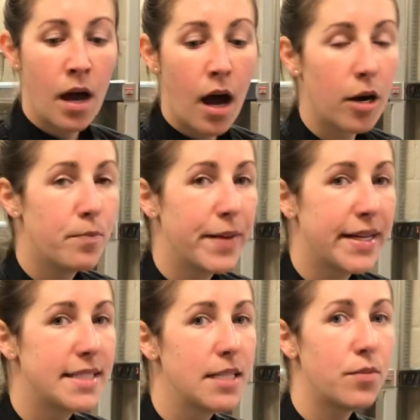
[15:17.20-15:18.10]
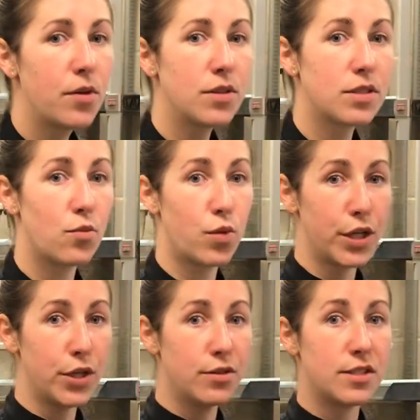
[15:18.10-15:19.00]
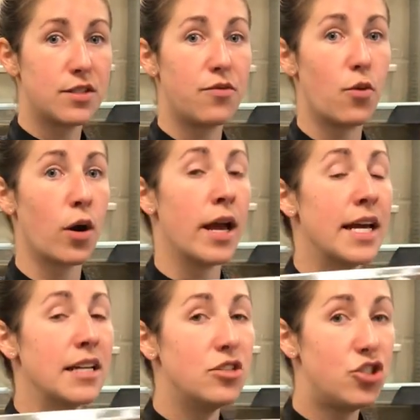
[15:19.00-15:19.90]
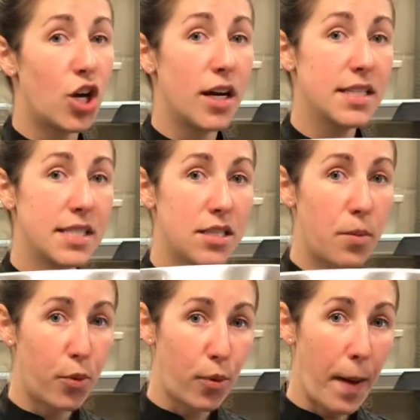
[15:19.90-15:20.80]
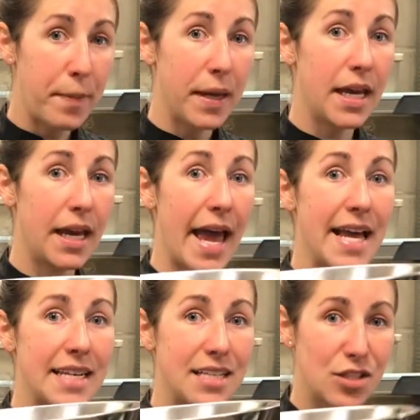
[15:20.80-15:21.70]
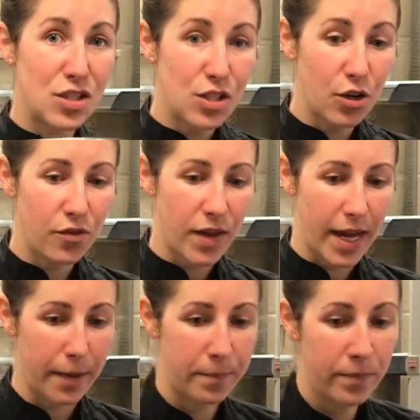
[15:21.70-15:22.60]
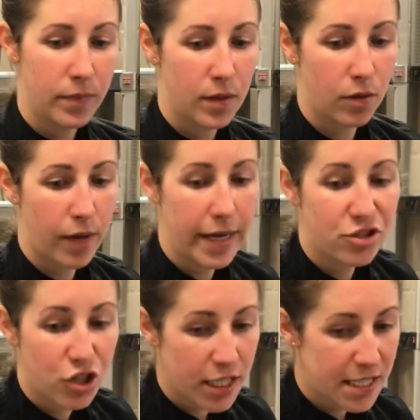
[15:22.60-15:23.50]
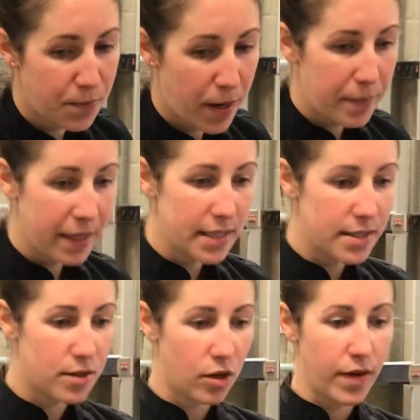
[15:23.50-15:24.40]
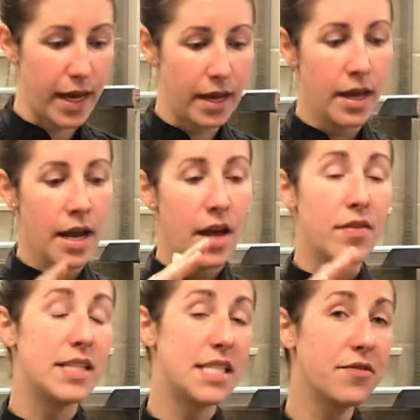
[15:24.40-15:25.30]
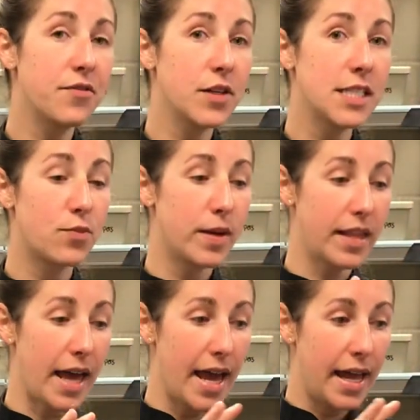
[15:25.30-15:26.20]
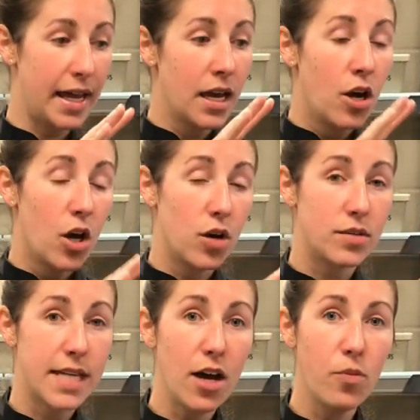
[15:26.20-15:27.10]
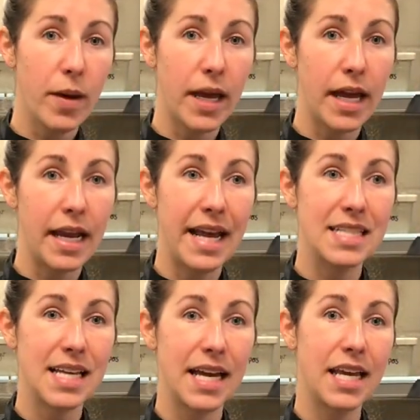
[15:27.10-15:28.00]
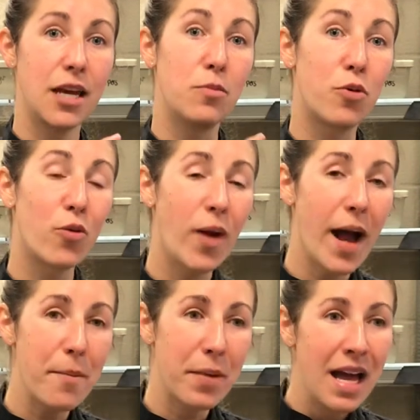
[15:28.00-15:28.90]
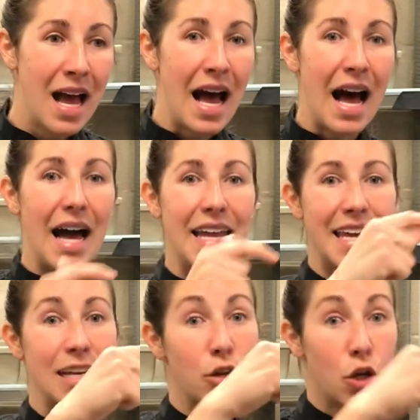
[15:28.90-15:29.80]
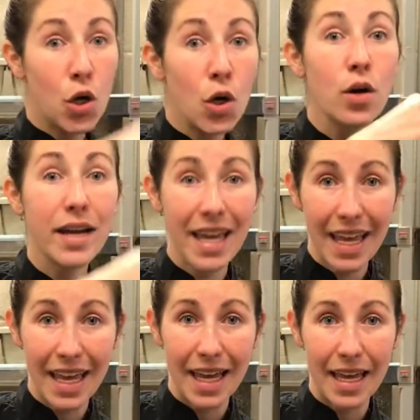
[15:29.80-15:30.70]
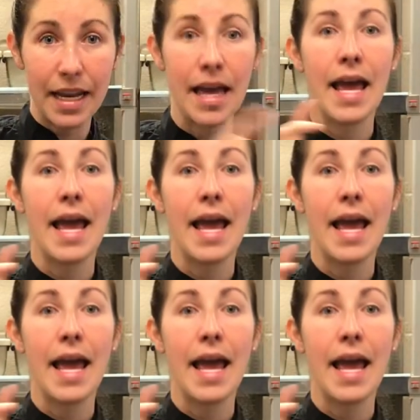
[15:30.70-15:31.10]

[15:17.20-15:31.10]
Our mixing bowls were used for just prepping and serving. Okay, just prepping and serving. The difference with a hotel pan is I can prep, I can cook in,